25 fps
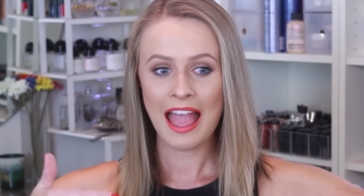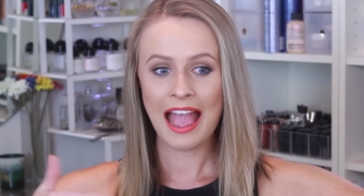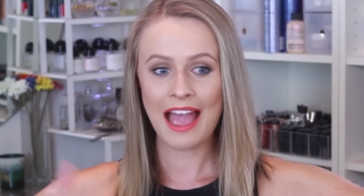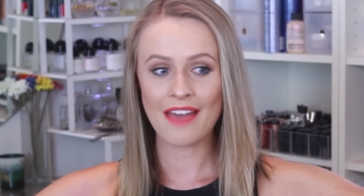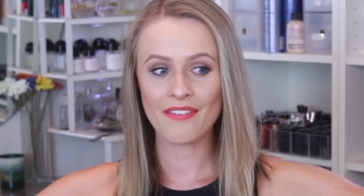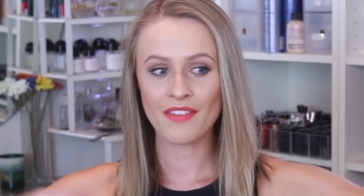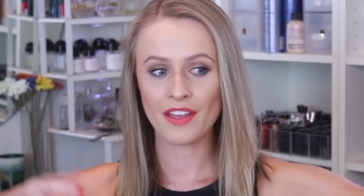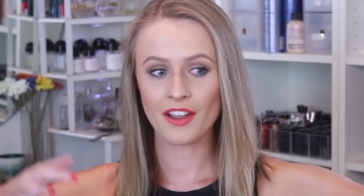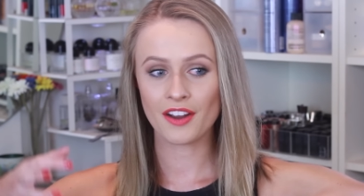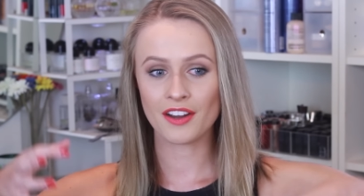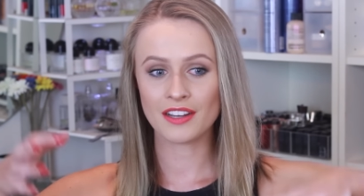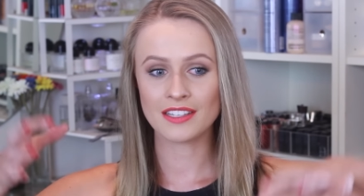
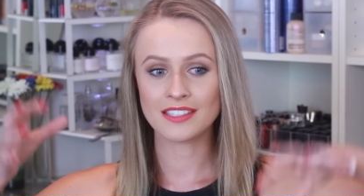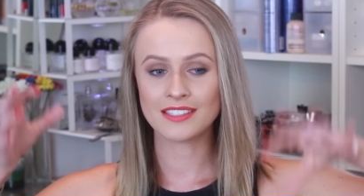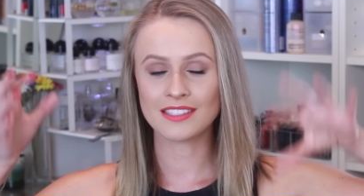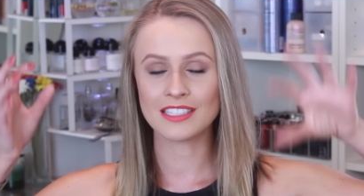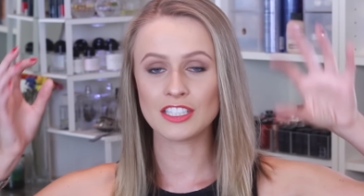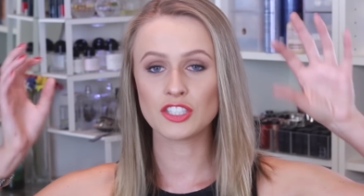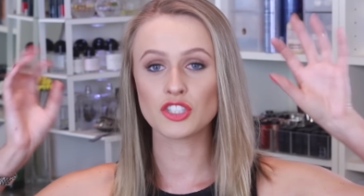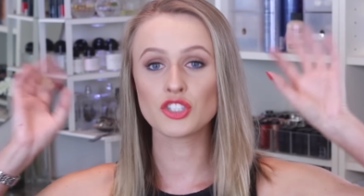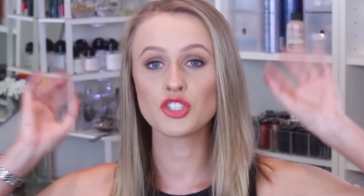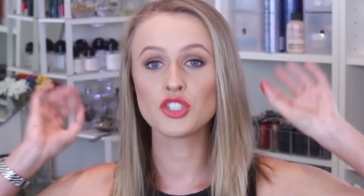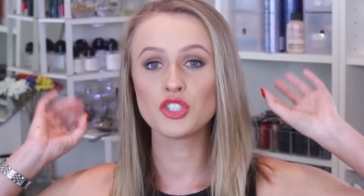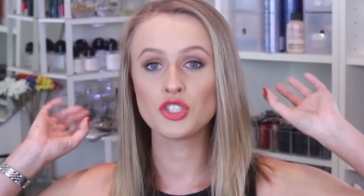and there is
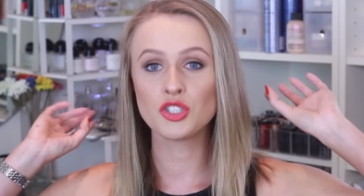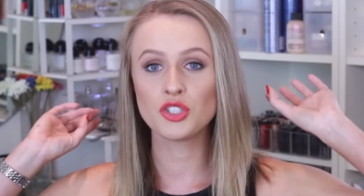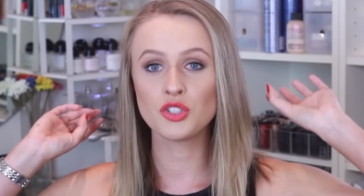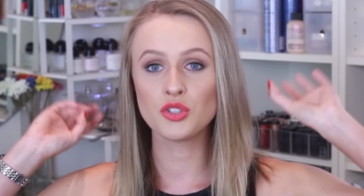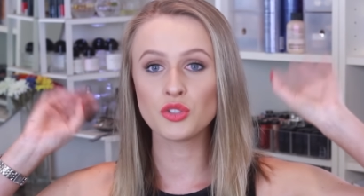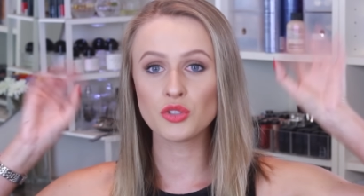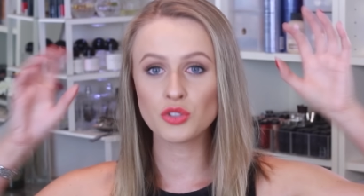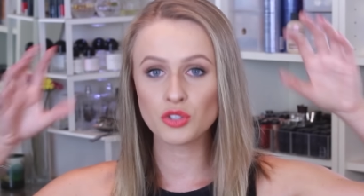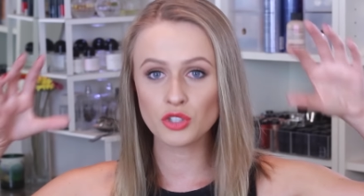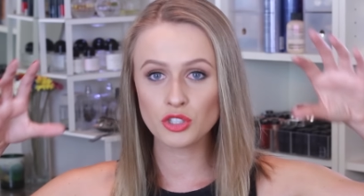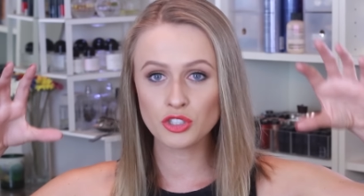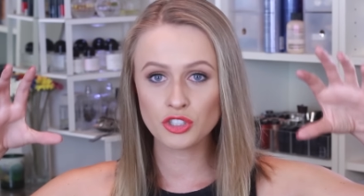this
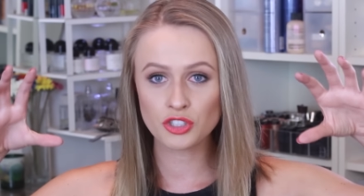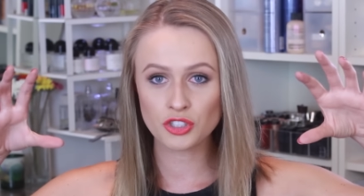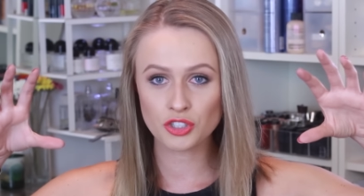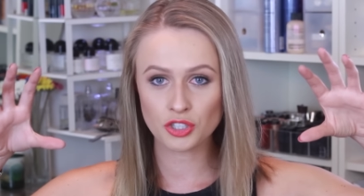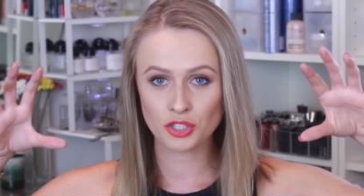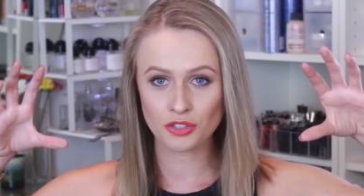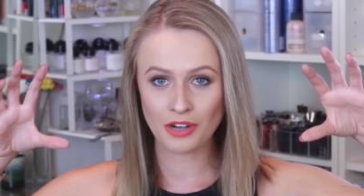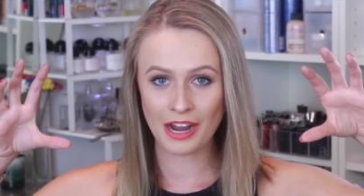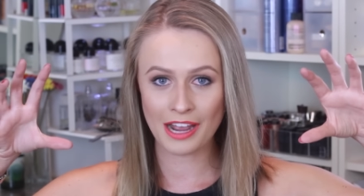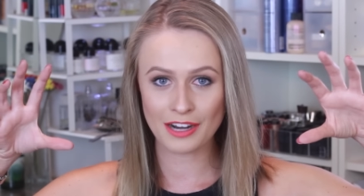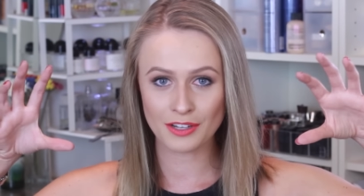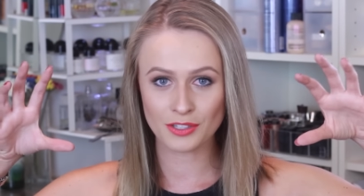huge
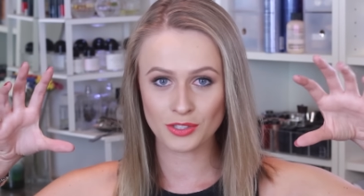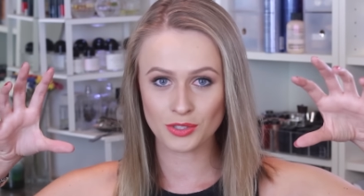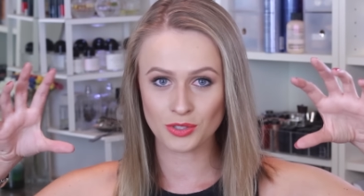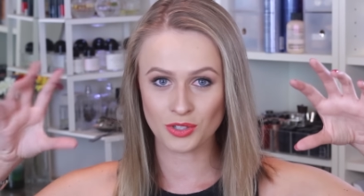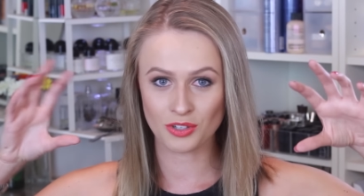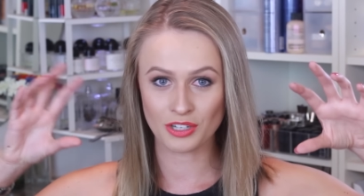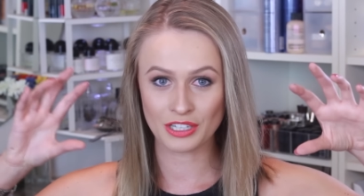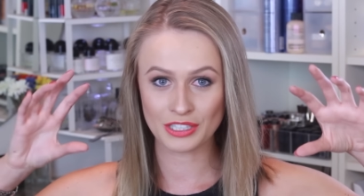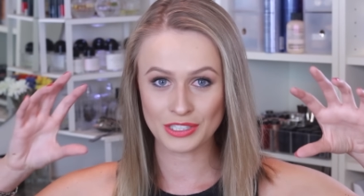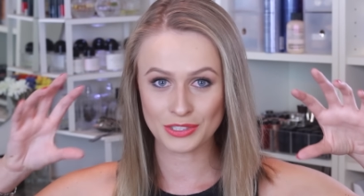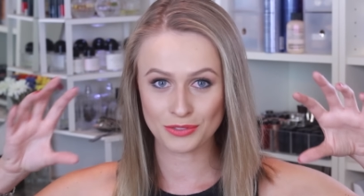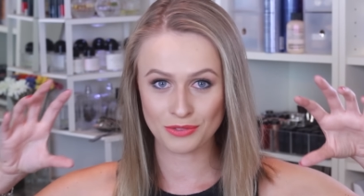
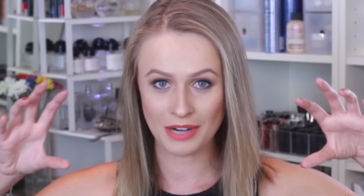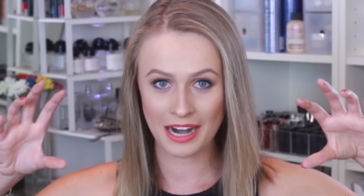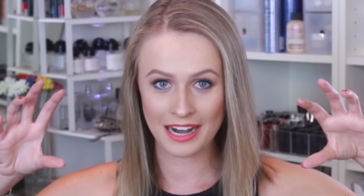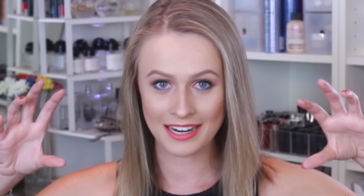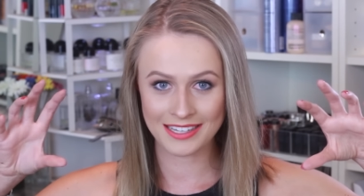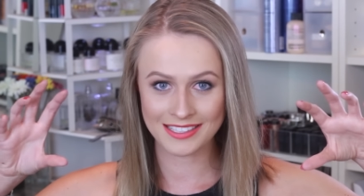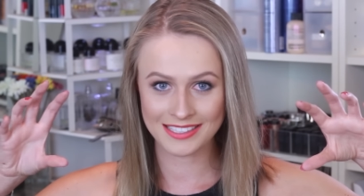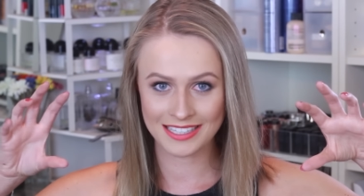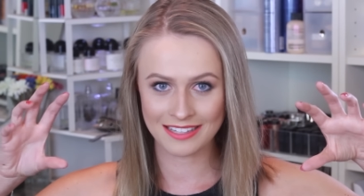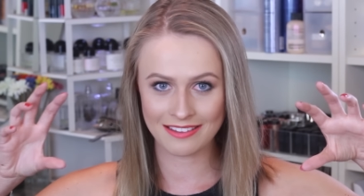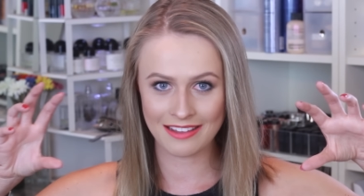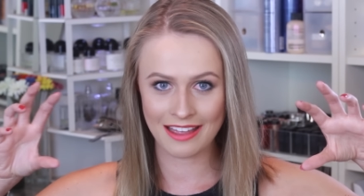Tyrannosaurus
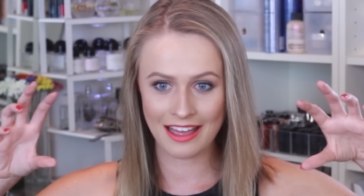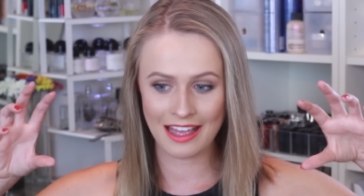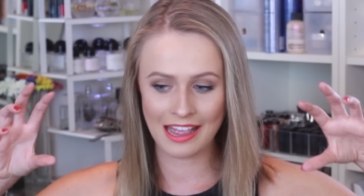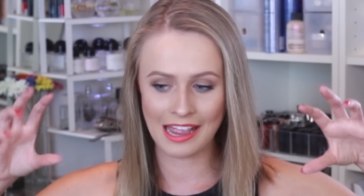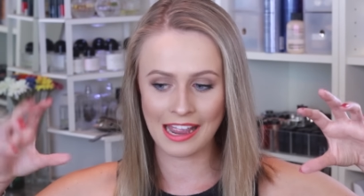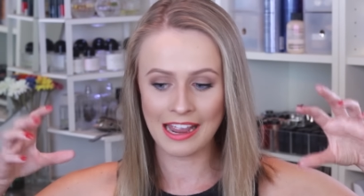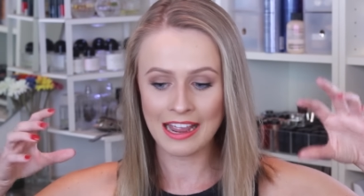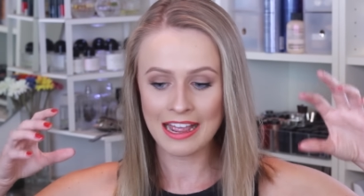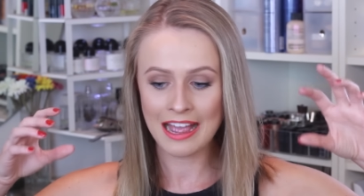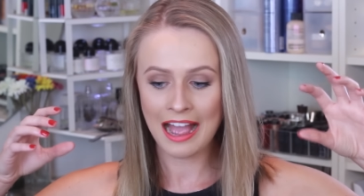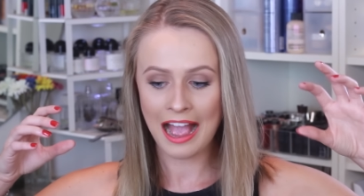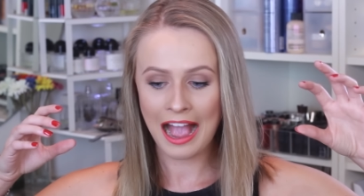Rex in
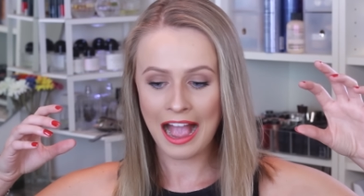there.